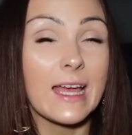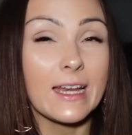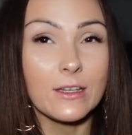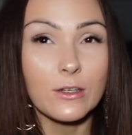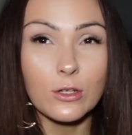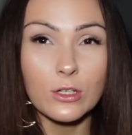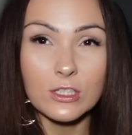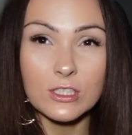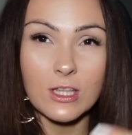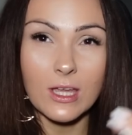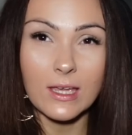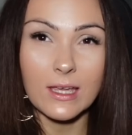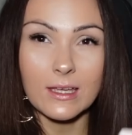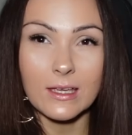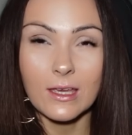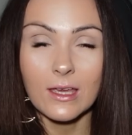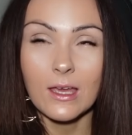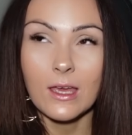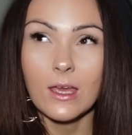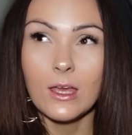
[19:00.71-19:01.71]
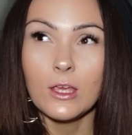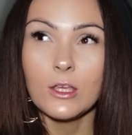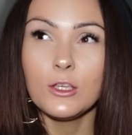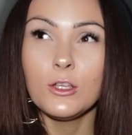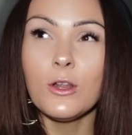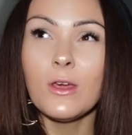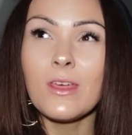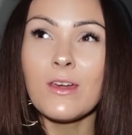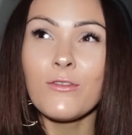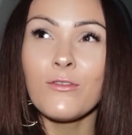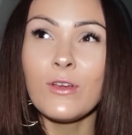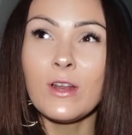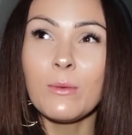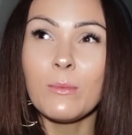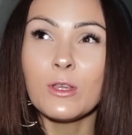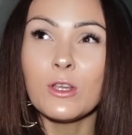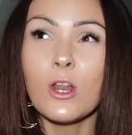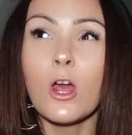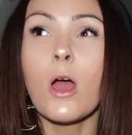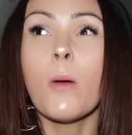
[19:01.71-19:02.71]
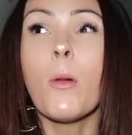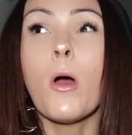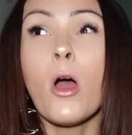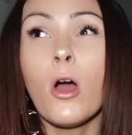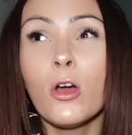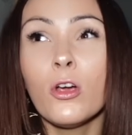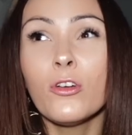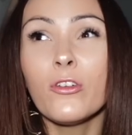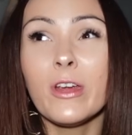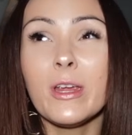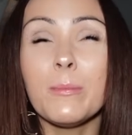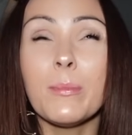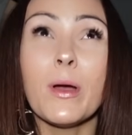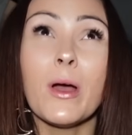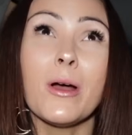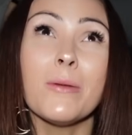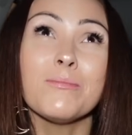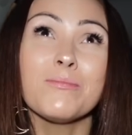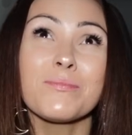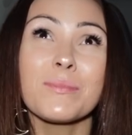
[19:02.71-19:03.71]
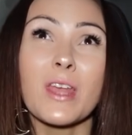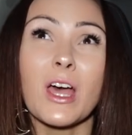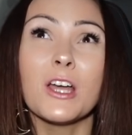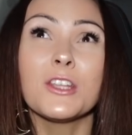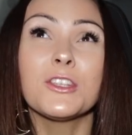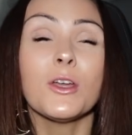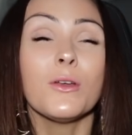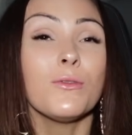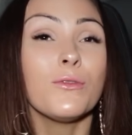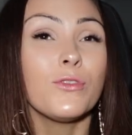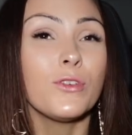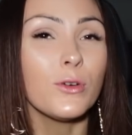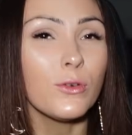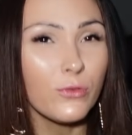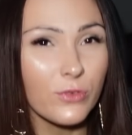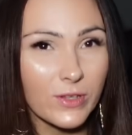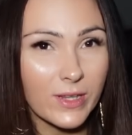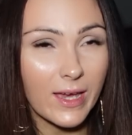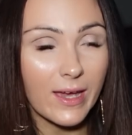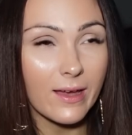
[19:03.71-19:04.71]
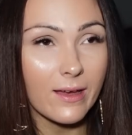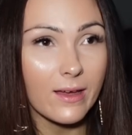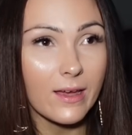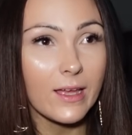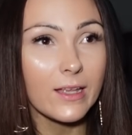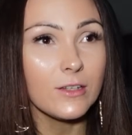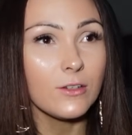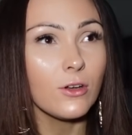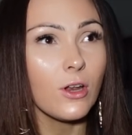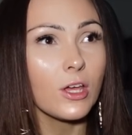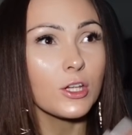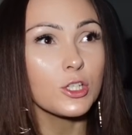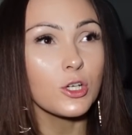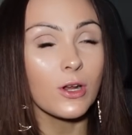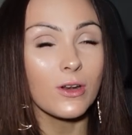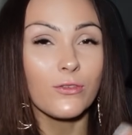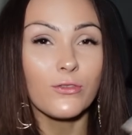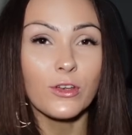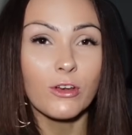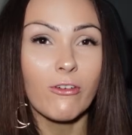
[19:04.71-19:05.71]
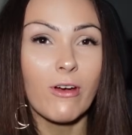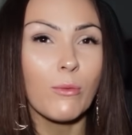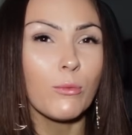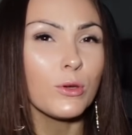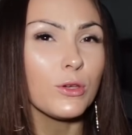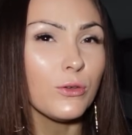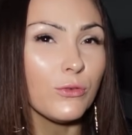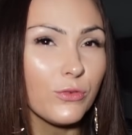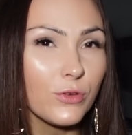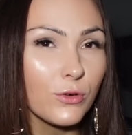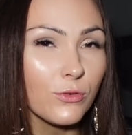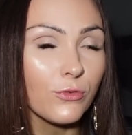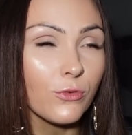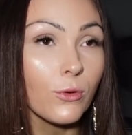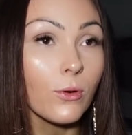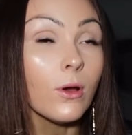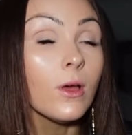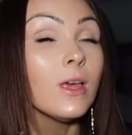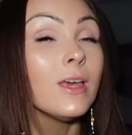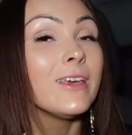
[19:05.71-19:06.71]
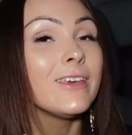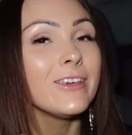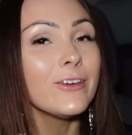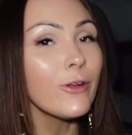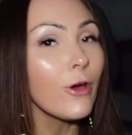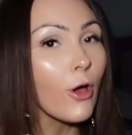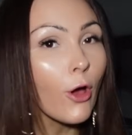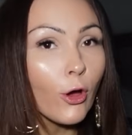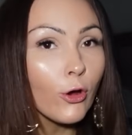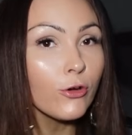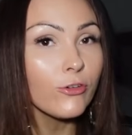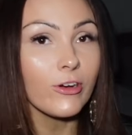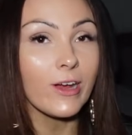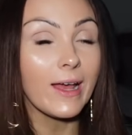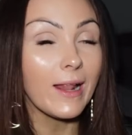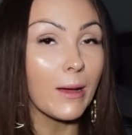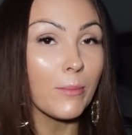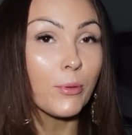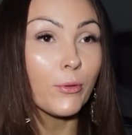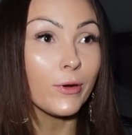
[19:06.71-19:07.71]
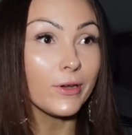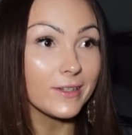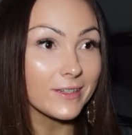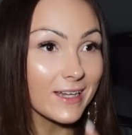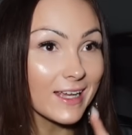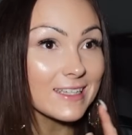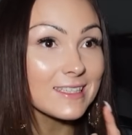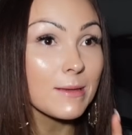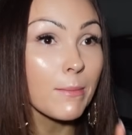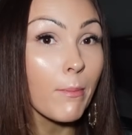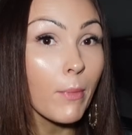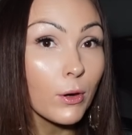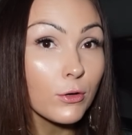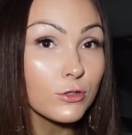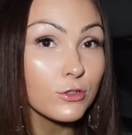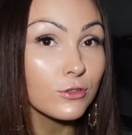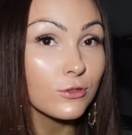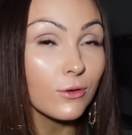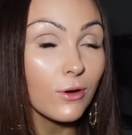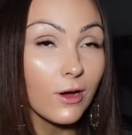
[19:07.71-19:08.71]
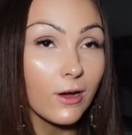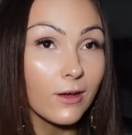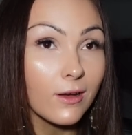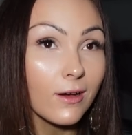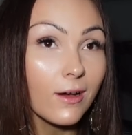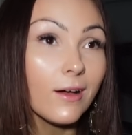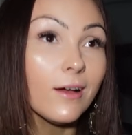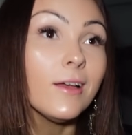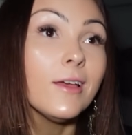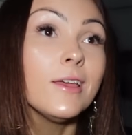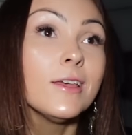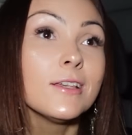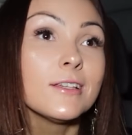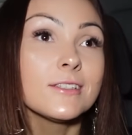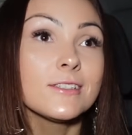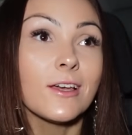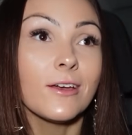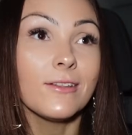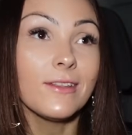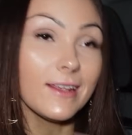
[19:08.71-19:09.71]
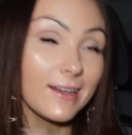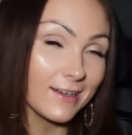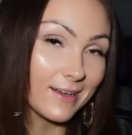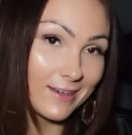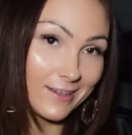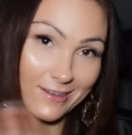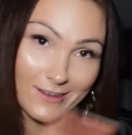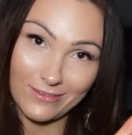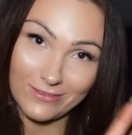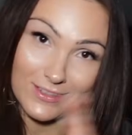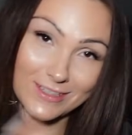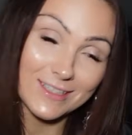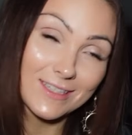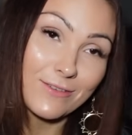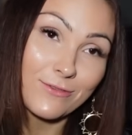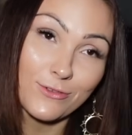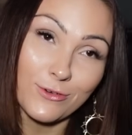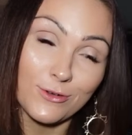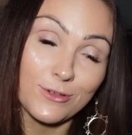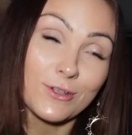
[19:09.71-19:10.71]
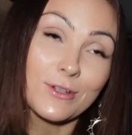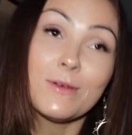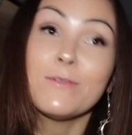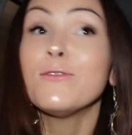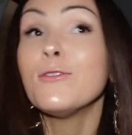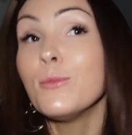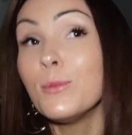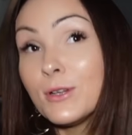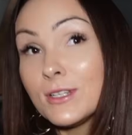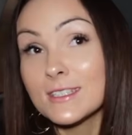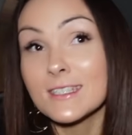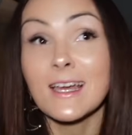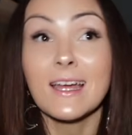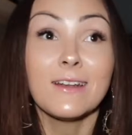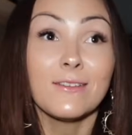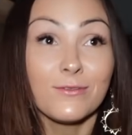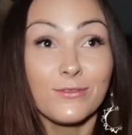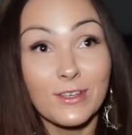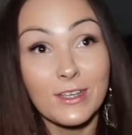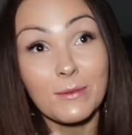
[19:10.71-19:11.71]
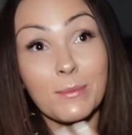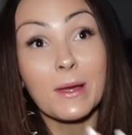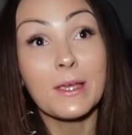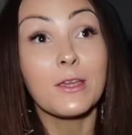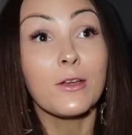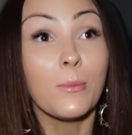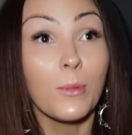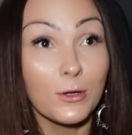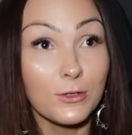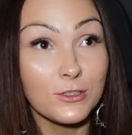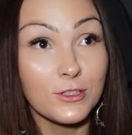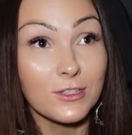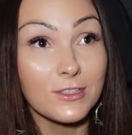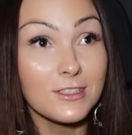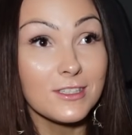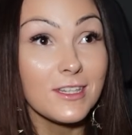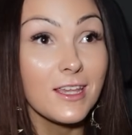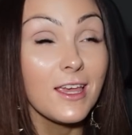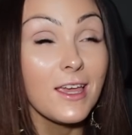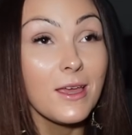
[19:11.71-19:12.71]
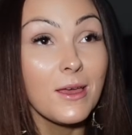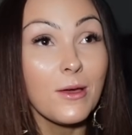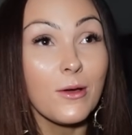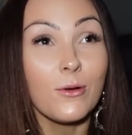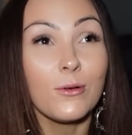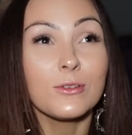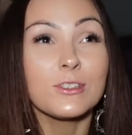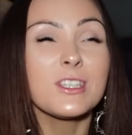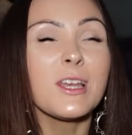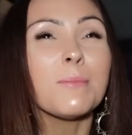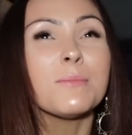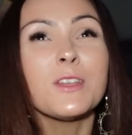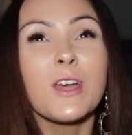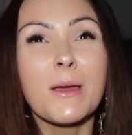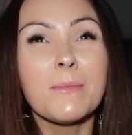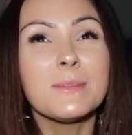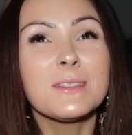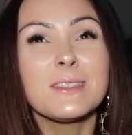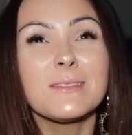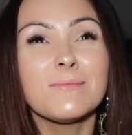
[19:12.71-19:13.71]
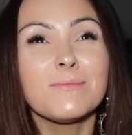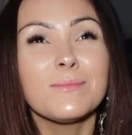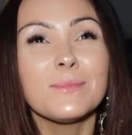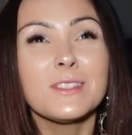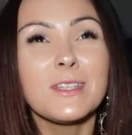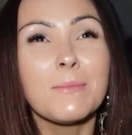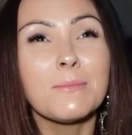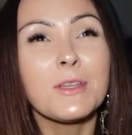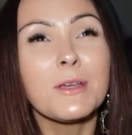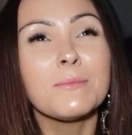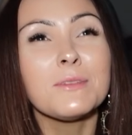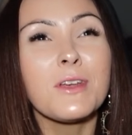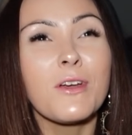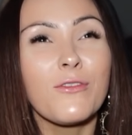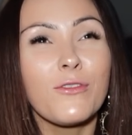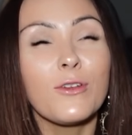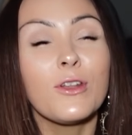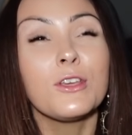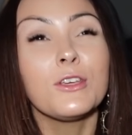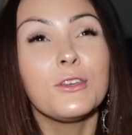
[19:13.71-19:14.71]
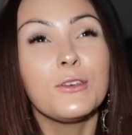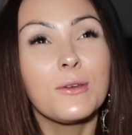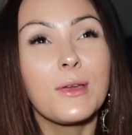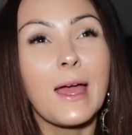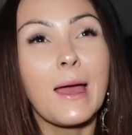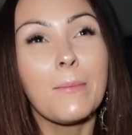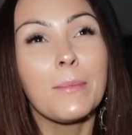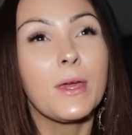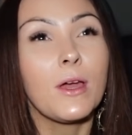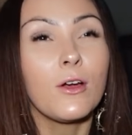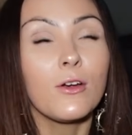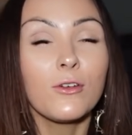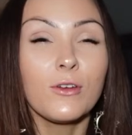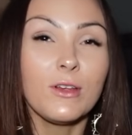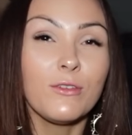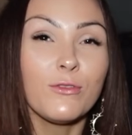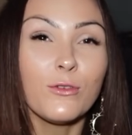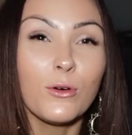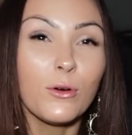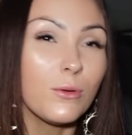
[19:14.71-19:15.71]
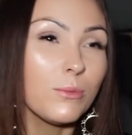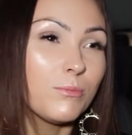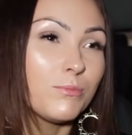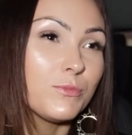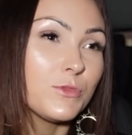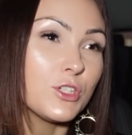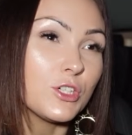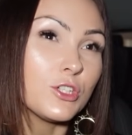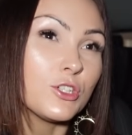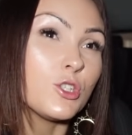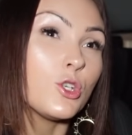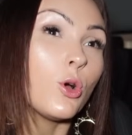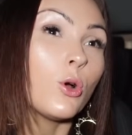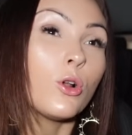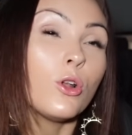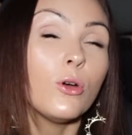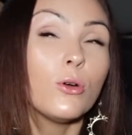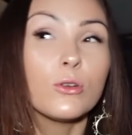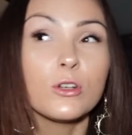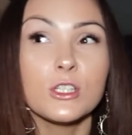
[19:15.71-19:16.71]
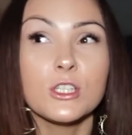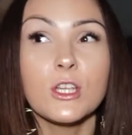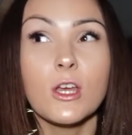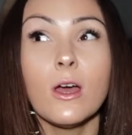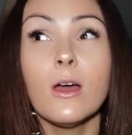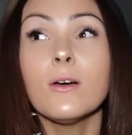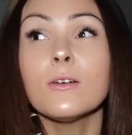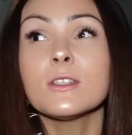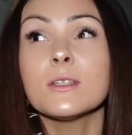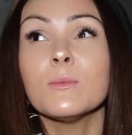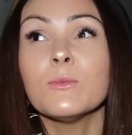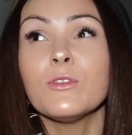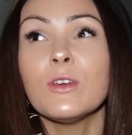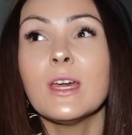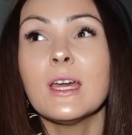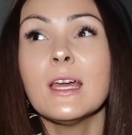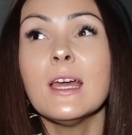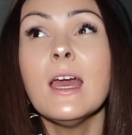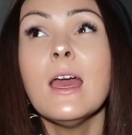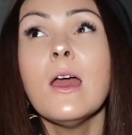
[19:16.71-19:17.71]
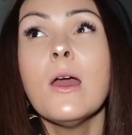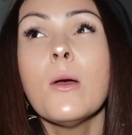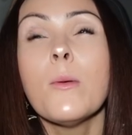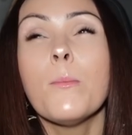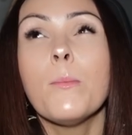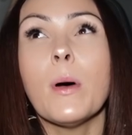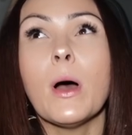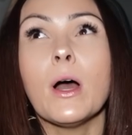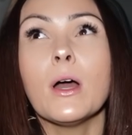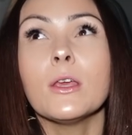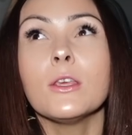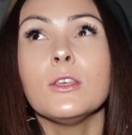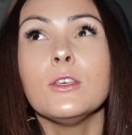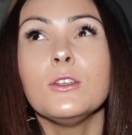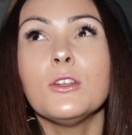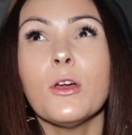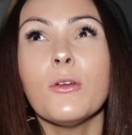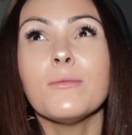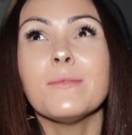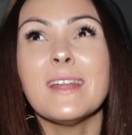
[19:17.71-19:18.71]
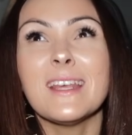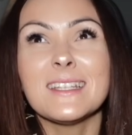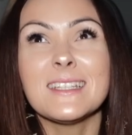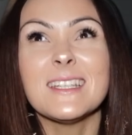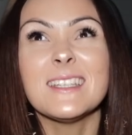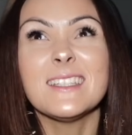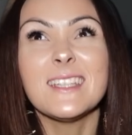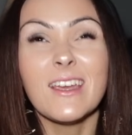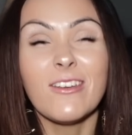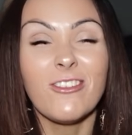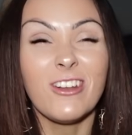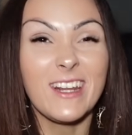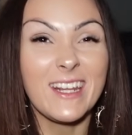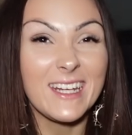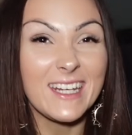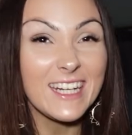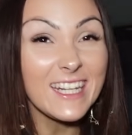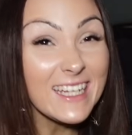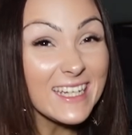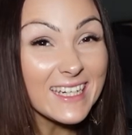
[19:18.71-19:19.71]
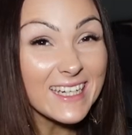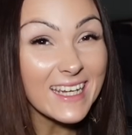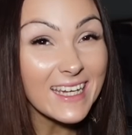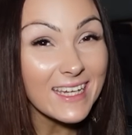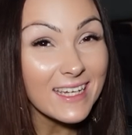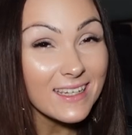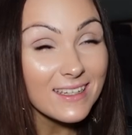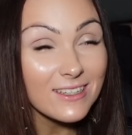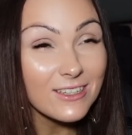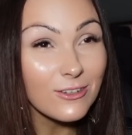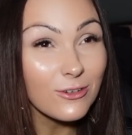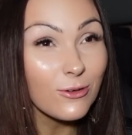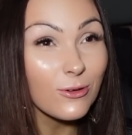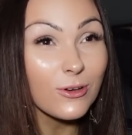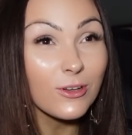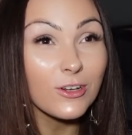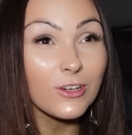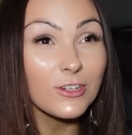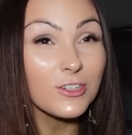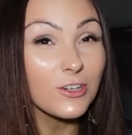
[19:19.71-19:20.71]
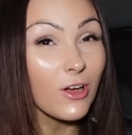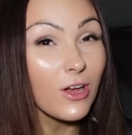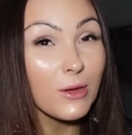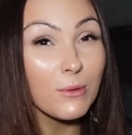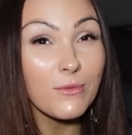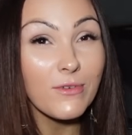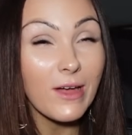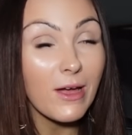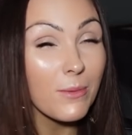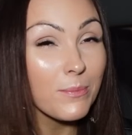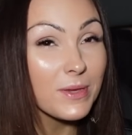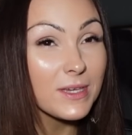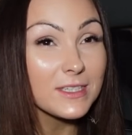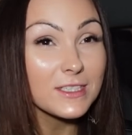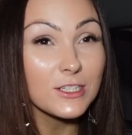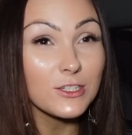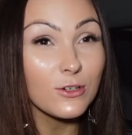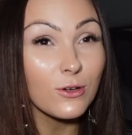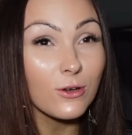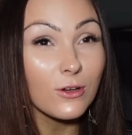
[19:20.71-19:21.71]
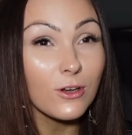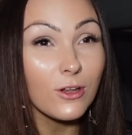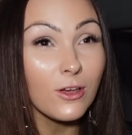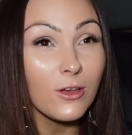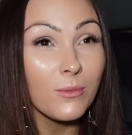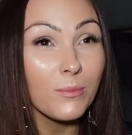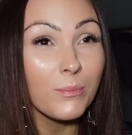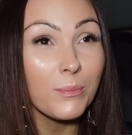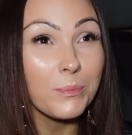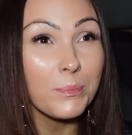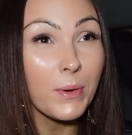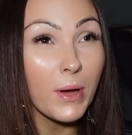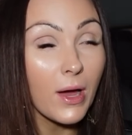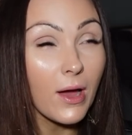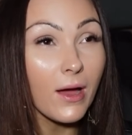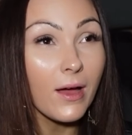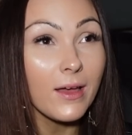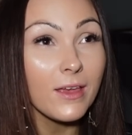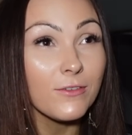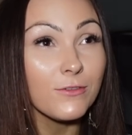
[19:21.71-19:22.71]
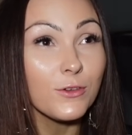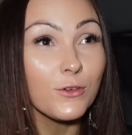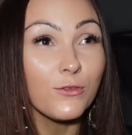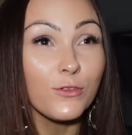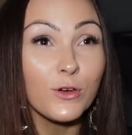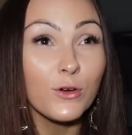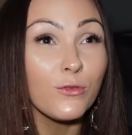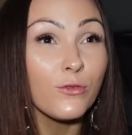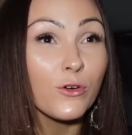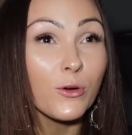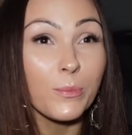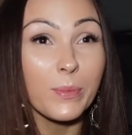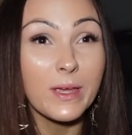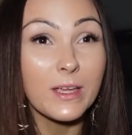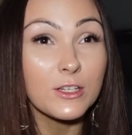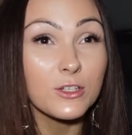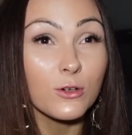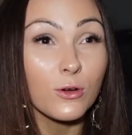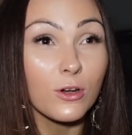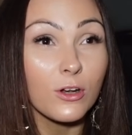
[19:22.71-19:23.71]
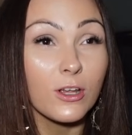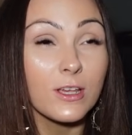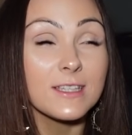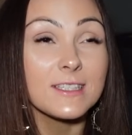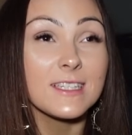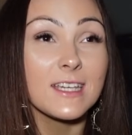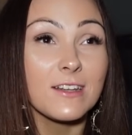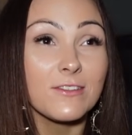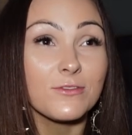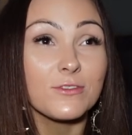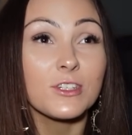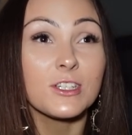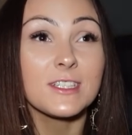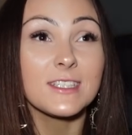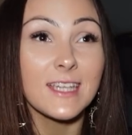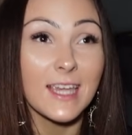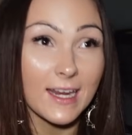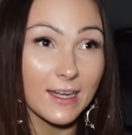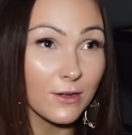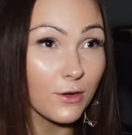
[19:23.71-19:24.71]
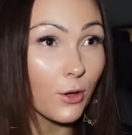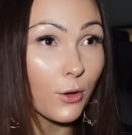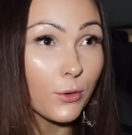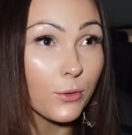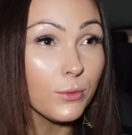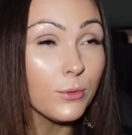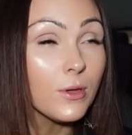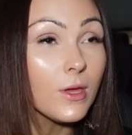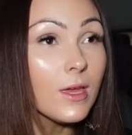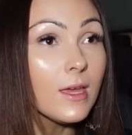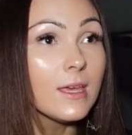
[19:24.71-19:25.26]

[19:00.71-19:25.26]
And it's like, you know that feeling when you're like, I'm hungry, but I don't feel for that. And you're like trying to figure out what you feel for. You're not hungry at that point. That's emotional hunger. So then you have to sit through, do the full body scan and think about your emotions. Or sometimes, sometimes I feel like you can be hungry for just chocolate or dessert or something, but you don't necessarily need it. You're not going to die without a piece of chocolate. But if you feel for a bit of chocolate, instead of just saying no